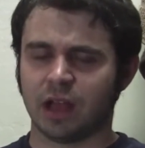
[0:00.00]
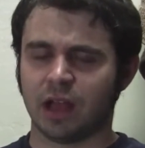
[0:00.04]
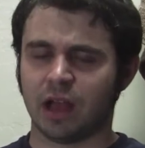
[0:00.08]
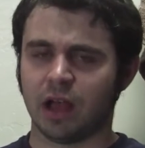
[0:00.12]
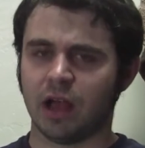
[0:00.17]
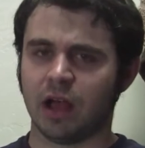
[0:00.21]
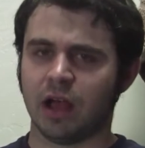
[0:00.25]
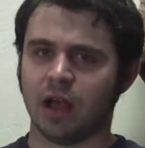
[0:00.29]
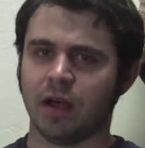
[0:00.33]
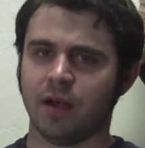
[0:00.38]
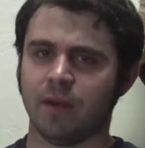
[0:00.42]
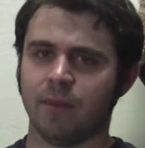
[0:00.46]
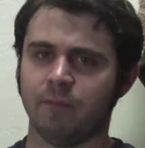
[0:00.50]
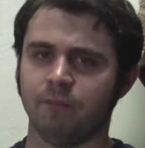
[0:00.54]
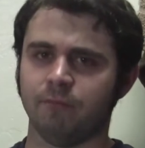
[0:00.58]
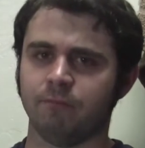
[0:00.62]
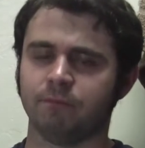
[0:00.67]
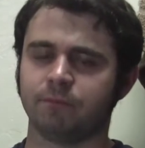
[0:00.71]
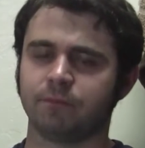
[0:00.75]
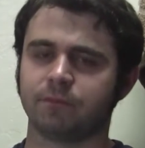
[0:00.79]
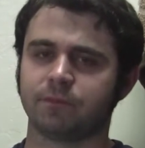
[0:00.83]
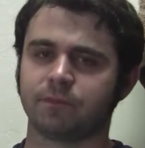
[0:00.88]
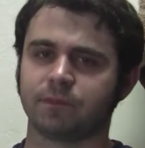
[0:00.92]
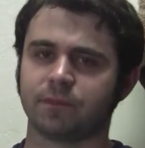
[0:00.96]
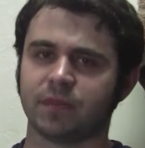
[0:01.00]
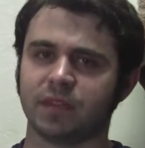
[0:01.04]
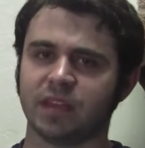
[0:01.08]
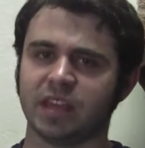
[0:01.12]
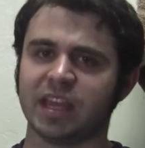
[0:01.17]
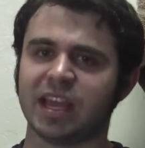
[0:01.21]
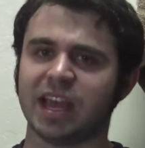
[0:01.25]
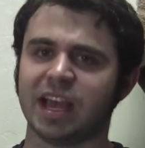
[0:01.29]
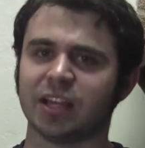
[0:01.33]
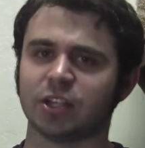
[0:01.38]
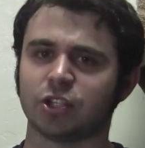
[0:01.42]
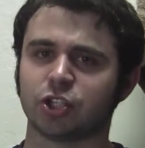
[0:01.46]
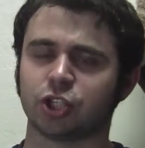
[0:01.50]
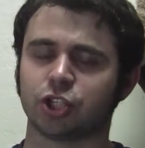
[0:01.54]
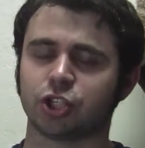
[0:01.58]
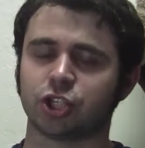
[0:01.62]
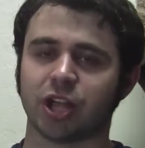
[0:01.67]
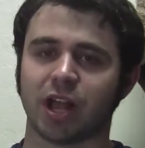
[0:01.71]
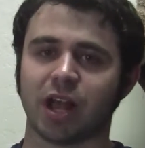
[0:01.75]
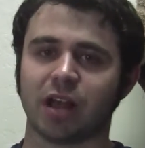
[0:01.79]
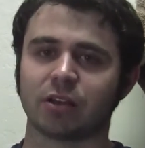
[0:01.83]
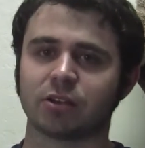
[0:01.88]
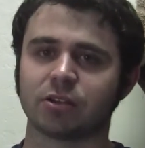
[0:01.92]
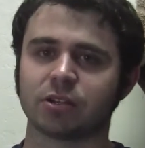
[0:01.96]

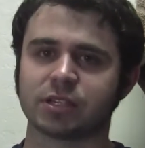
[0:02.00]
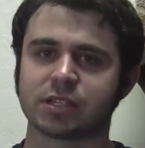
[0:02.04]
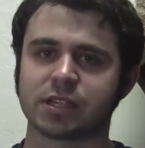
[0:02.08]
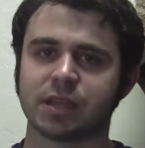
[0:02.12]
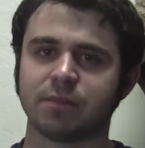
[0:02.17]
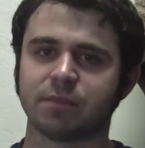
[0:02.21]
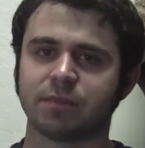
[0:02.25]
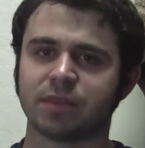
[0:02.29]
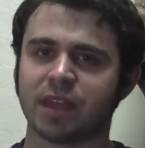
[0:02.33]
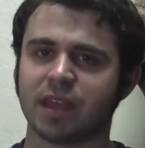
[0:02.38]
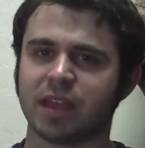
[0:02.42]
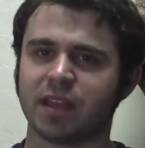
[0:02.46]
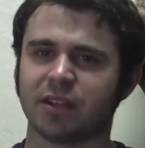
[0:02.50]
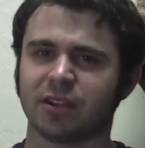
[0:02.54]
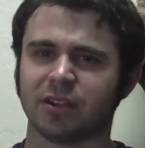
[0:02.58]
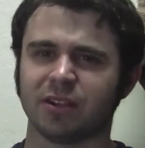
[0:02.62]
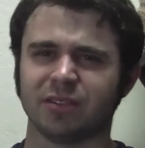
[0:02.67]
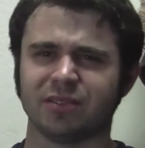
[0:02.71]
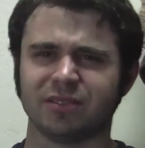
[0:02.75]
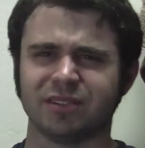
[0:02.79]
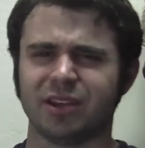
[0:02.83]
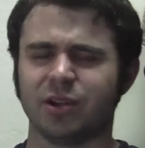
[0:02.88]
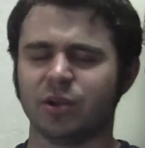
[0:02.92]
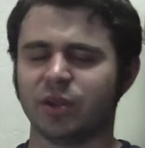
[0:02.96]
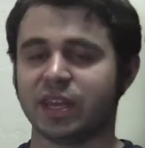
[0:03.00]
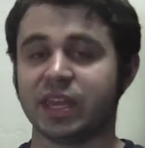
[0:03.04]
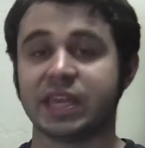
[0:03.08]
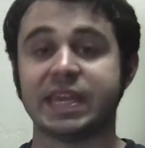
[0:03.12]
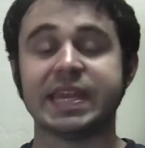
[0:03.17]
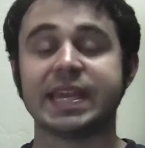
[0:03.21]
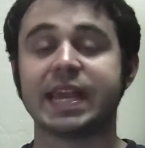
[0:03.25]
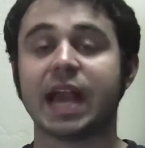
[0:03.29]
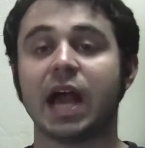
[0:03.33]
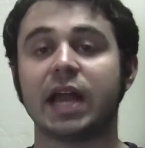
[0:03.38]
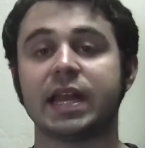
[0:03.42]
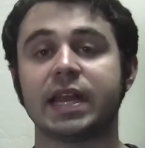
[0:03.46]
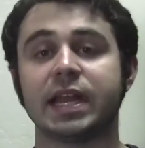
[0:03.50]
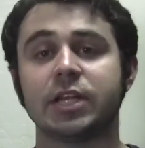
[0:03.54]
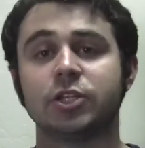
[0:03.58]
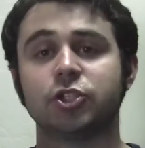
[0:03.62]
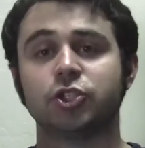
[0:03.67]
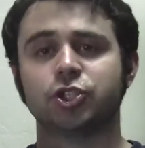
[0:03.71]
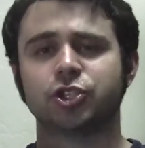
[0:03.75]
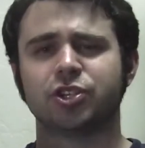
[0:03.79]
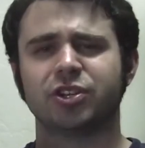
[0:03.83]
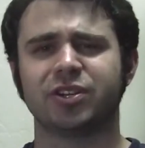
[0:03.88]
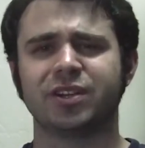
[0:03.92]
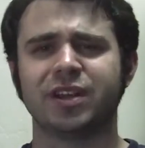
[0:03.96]
shot or something, or no, he got
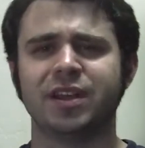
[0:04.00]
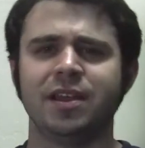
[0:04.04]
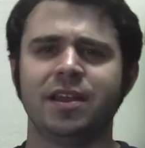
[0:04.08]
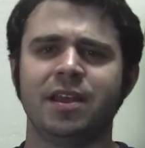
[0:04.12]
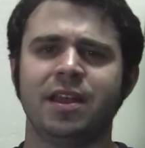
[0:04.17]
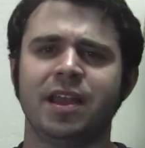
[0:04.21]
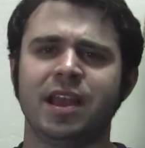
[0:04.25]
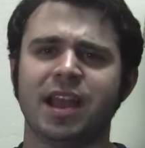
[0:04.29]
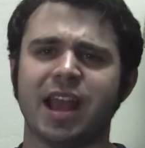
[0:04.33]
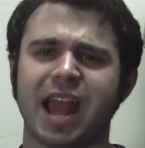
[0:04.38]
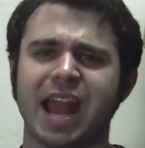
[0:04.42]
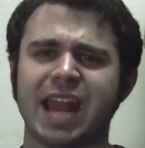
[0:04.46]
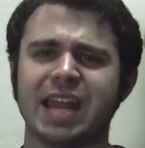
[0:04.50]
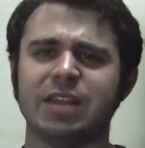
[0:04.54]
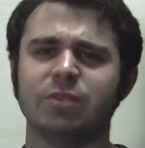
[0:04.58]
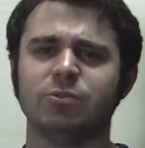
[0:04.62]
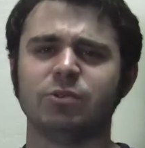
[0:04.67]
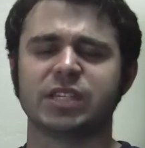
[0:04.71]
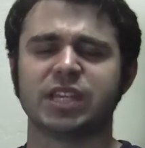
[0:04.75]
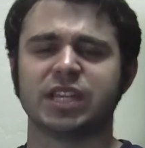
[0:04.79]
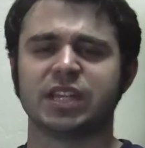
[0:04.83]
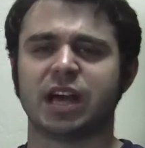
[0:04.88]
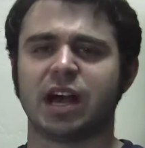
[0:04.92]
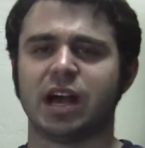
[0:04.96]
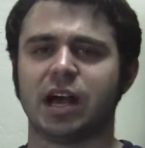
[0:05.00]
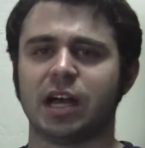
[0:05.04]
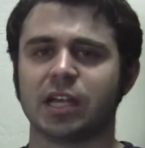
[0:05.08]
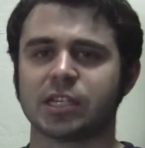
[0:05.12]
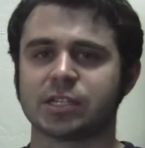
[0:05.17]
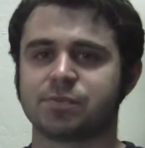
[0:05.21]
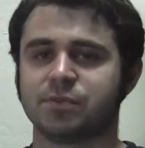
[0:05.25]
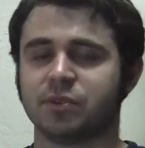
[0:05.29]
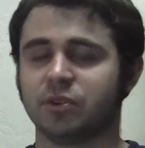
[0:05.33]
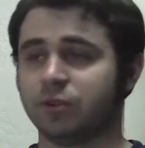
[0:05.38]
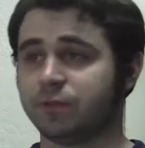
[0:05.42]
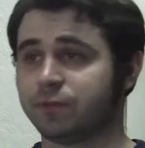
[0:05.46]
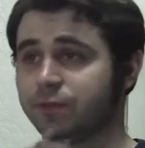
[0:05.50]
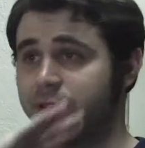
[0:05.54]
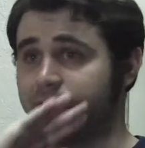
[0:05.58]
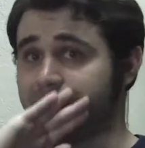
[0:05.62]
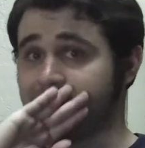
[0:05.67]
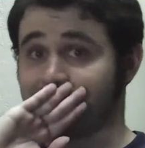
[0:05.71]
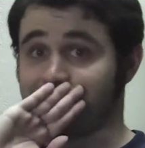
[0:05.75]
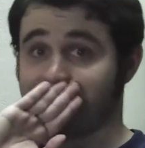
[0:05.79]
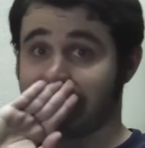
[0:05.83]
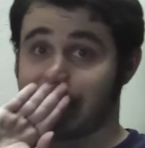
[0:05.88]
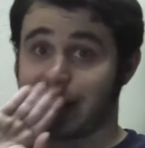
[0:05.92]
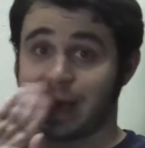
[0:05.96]
injured, and he was in the hospital for
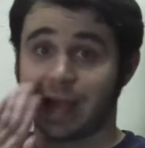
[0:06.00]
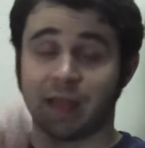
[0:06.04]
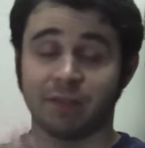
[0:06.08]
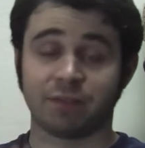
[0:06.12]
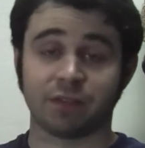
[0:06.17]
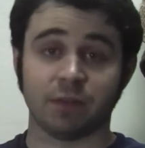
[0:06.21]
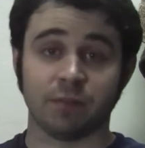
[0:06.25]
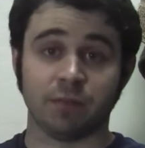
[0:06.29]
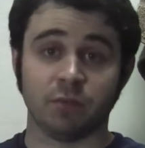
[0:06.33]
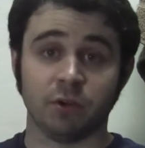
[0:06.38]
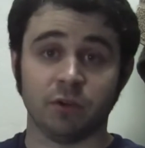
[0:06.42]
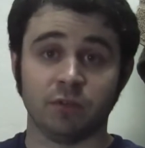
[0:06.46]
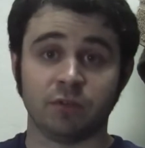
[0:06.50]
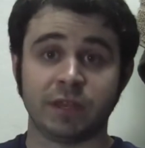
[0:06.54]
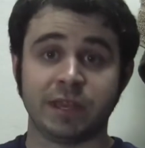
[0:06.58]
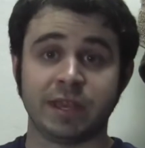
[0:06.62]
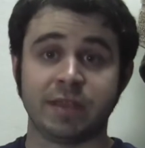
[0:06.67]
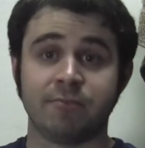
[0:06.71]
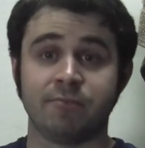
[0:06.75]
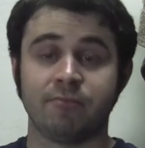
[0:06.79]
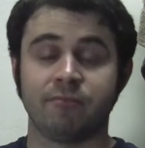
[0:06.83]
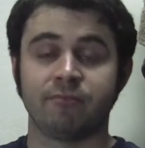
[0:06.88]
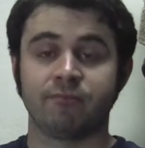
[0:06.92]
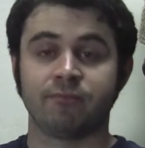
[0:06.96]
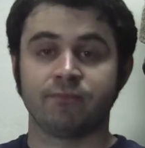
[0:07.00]
like half the movie.